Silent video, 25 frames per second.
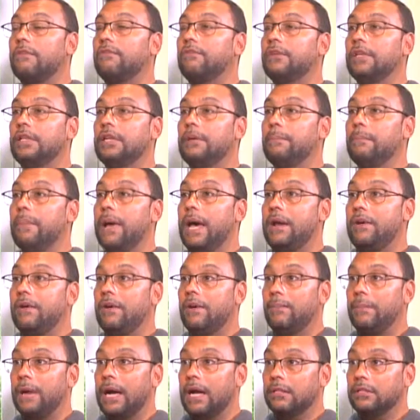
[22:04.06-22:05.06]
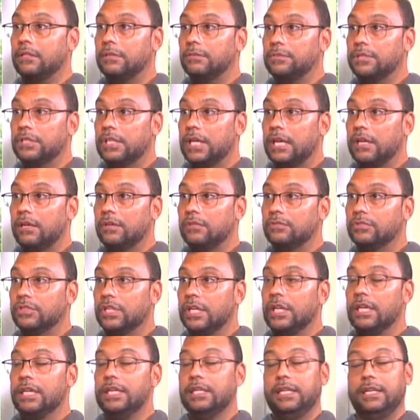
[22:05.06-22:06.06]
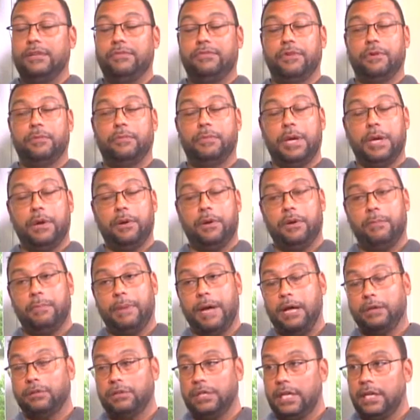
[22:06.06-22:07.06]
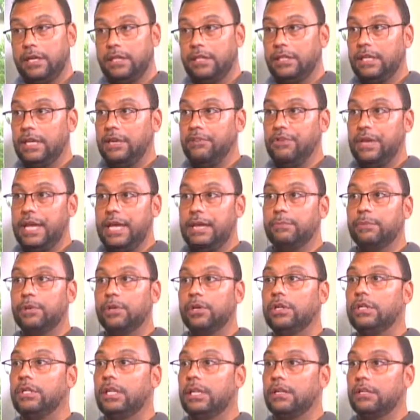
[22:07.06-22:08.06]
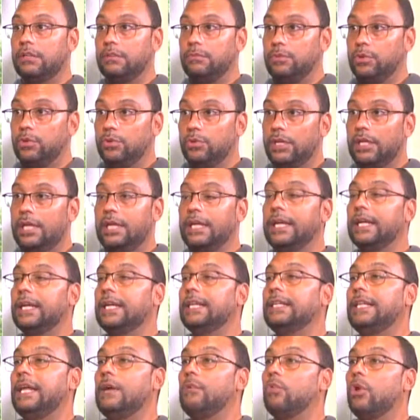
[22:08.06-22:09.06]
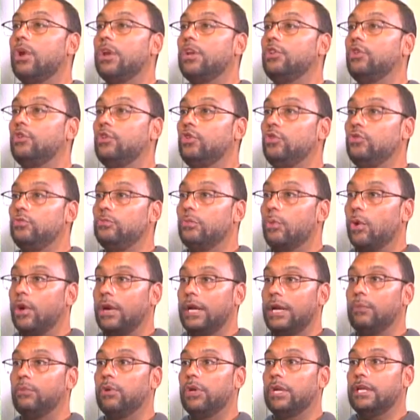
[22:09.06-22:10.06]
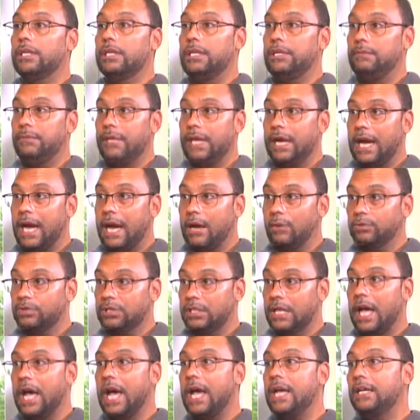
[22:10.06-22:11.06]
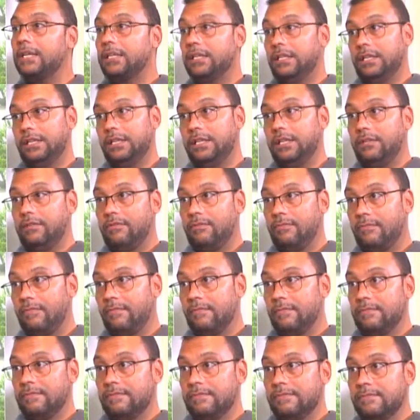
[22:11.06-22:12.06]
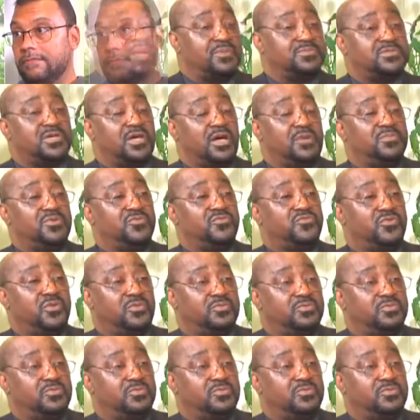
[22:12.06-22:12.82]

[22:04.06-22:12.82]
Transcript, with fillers: feeling better about themselves. They feel better about their neighborhood, their community. They want to do more. They want to keep their outside clean. Where are those jobs coming from,